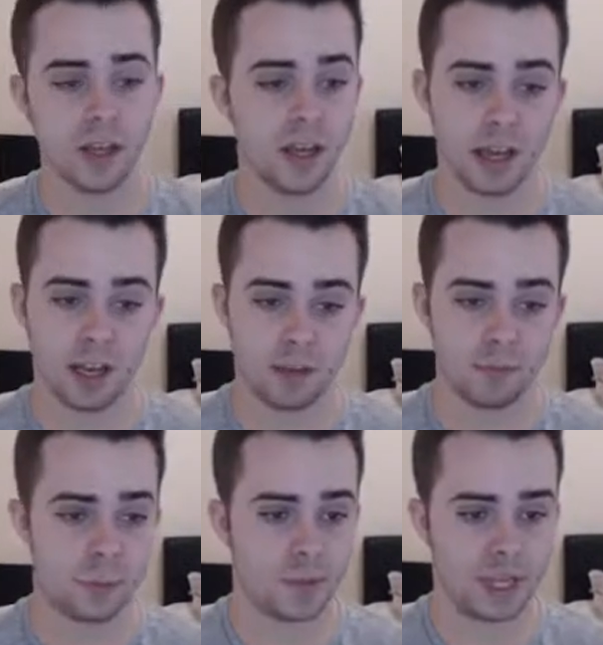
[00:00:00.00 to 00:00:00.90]

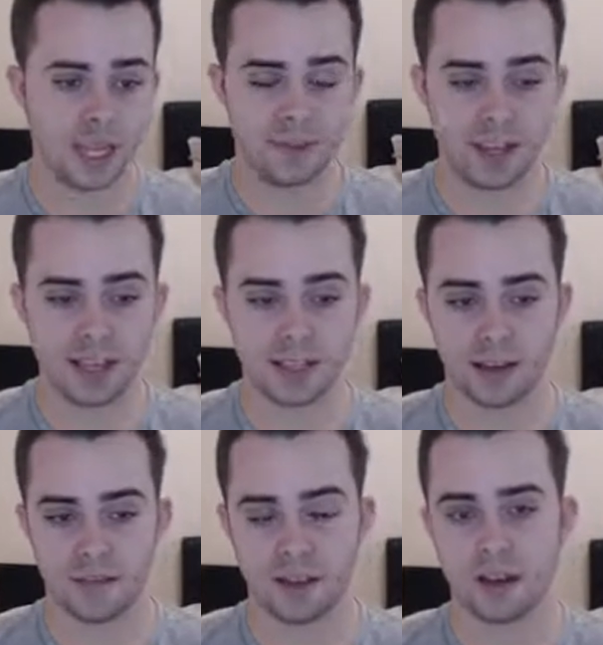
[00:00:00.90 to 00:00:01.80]
Um, the EVs,
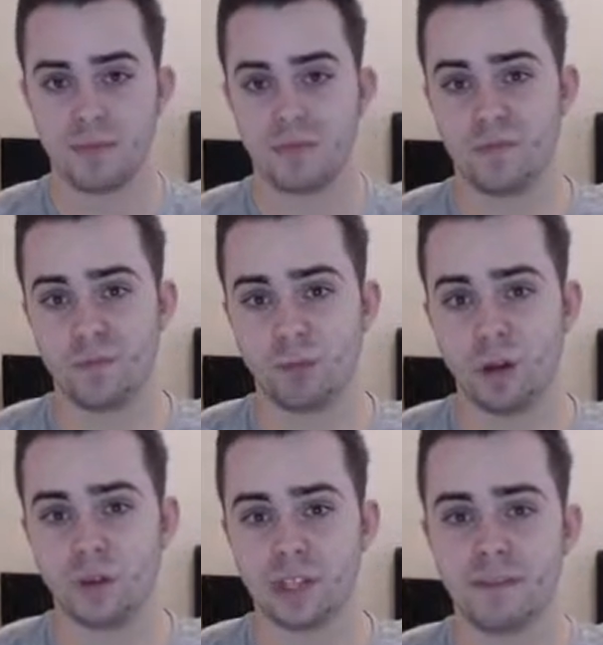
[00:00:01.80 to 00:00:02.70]
I think I'm
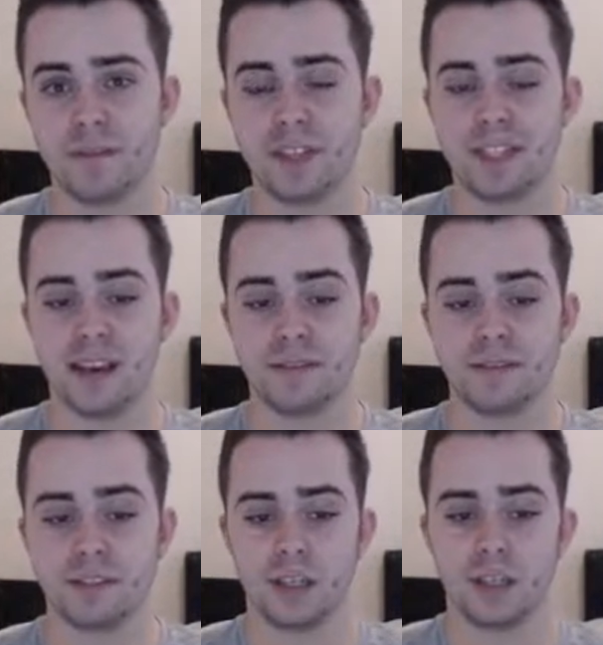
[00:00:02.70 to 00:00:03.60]
mostly Fizz Death
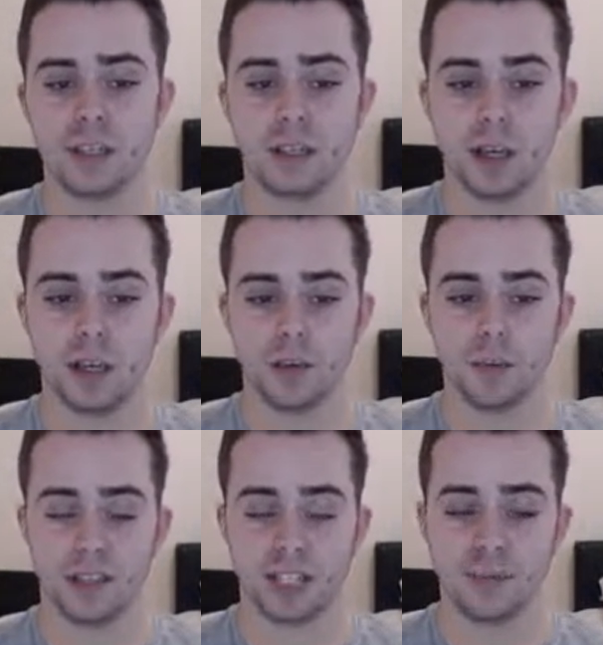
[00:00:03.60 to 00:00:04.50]
um,
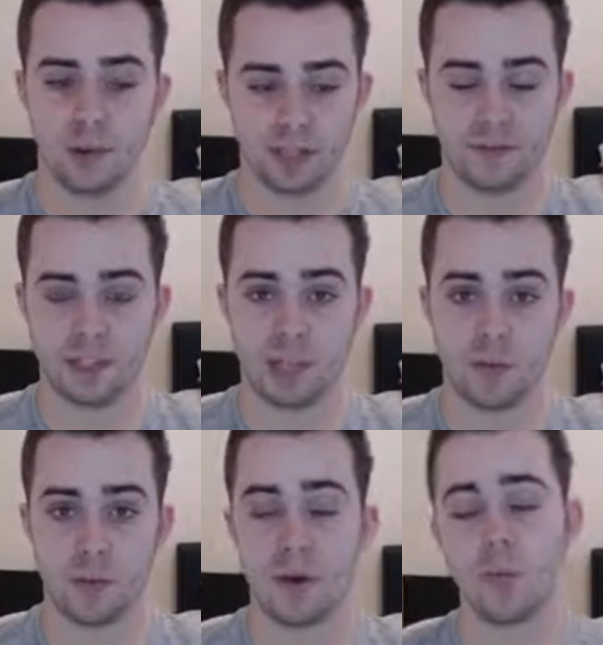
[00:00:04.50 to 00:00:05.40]
I say mostly Fizdef.
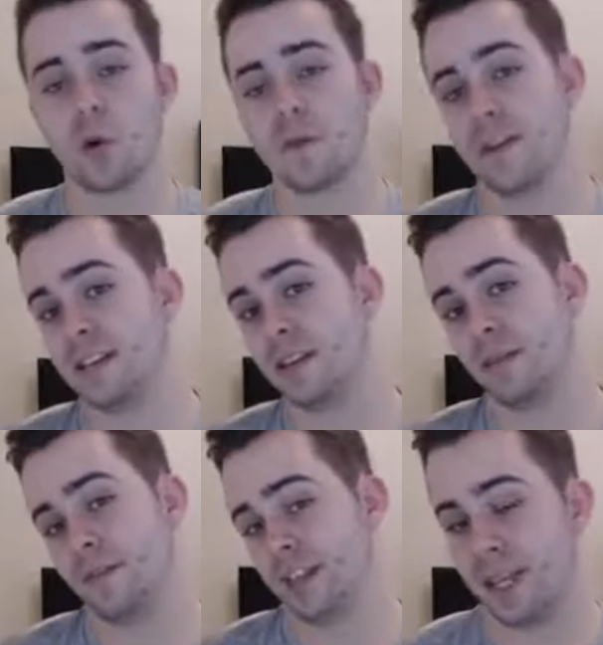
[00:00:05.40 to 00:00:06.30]
I'm more invested
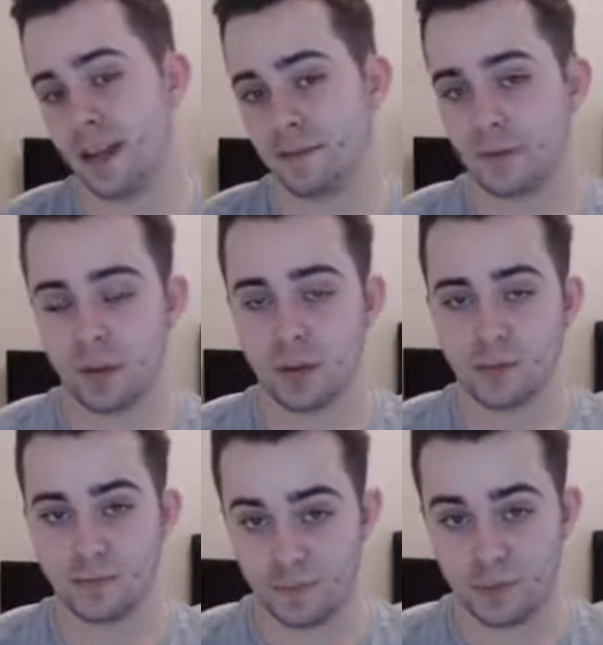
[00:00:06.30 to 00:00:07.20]
in Fizdef
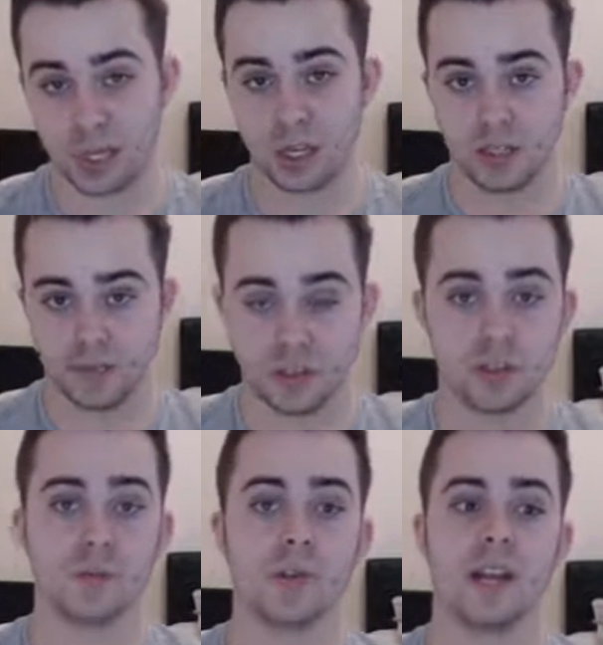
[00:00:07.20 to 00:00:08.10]
because of the
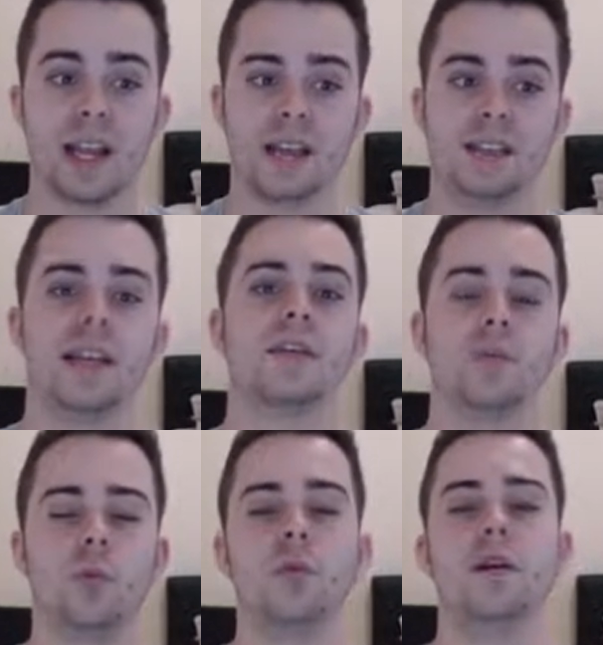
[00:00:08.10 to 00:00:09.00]
Azumarill. I can take
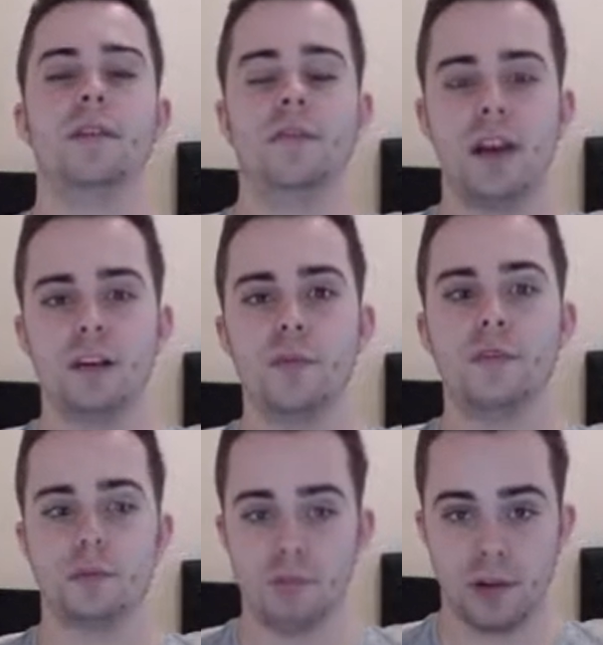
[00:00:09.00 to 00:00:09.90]
the water and the fairy
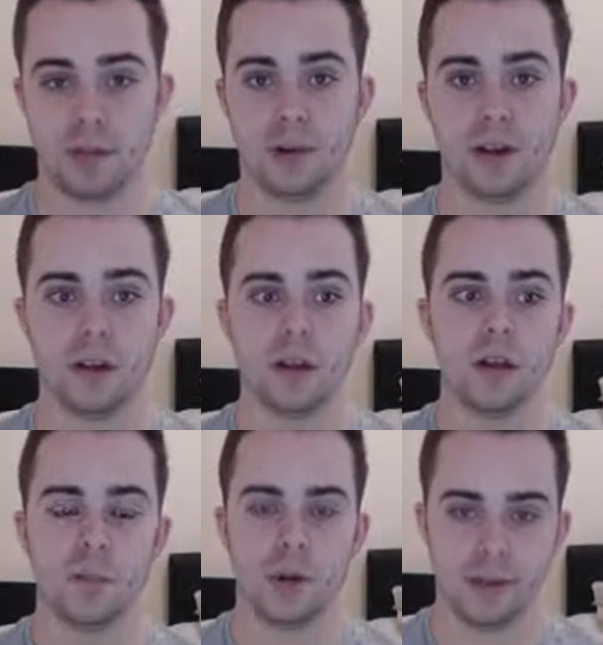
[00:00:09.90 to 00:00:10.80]
moves really well,
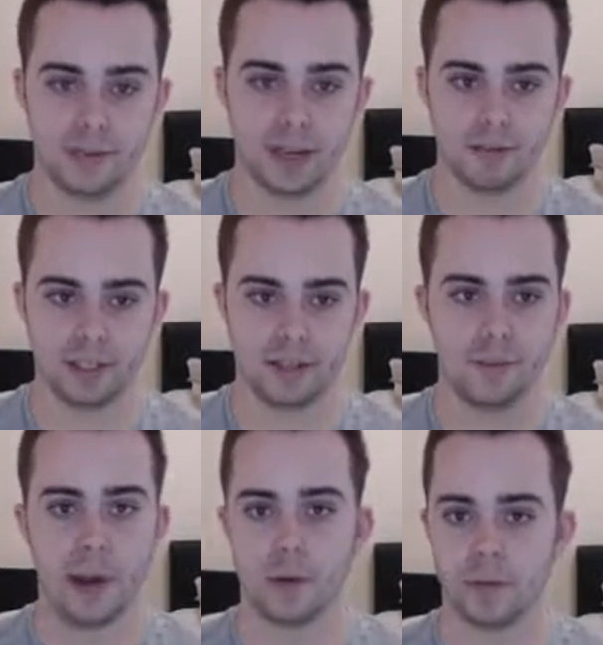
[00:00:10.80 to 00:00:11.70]
but there is the
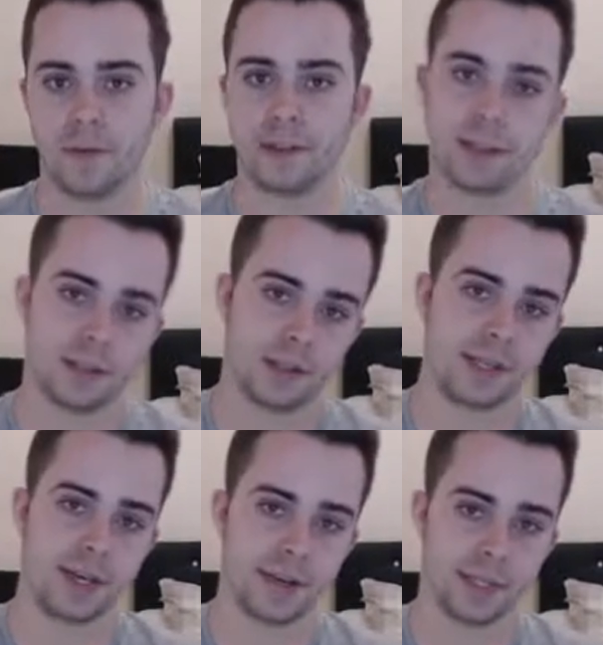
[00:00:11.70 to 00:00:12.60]
matter of the fact that it does
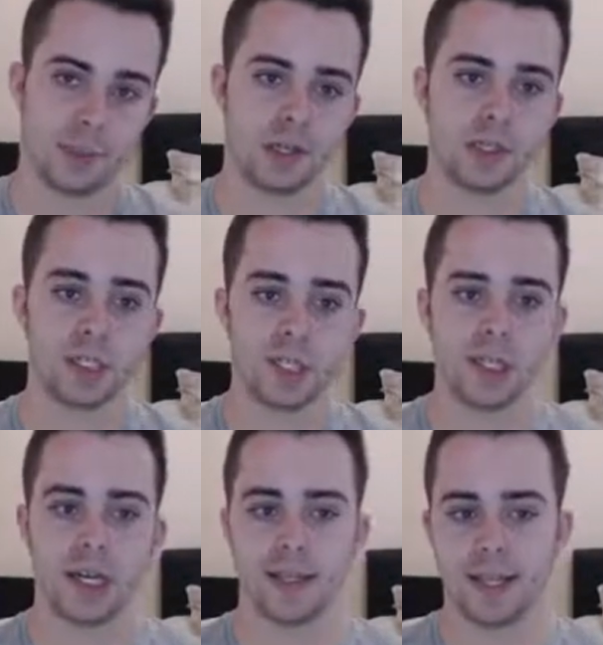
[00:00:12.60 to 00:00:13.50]
get Ice Punch,
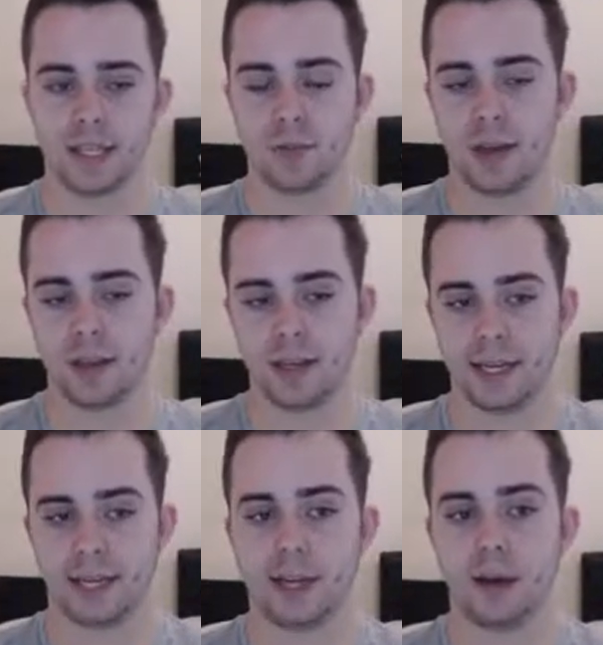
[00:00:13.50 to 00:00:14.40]
and that's where the
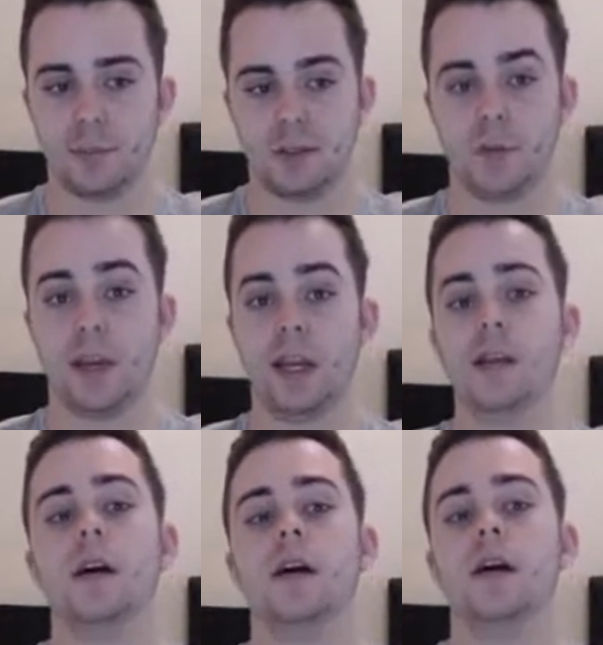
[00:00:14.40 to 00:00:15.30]
link up between
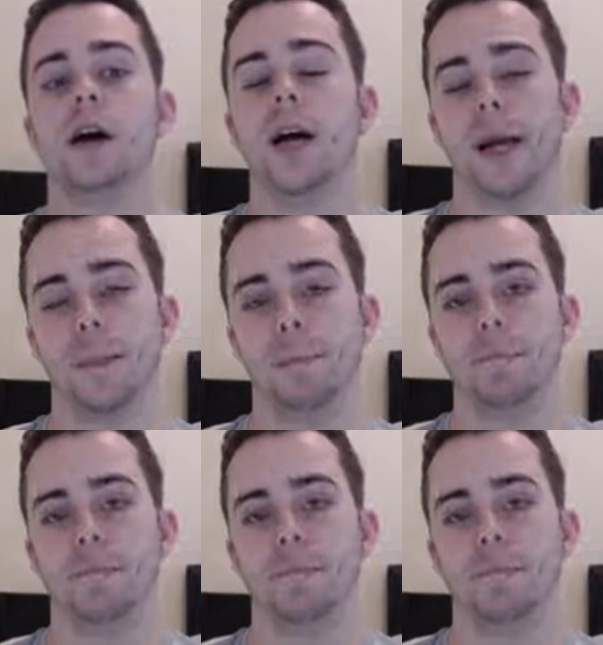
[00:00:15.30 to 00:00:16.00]
um,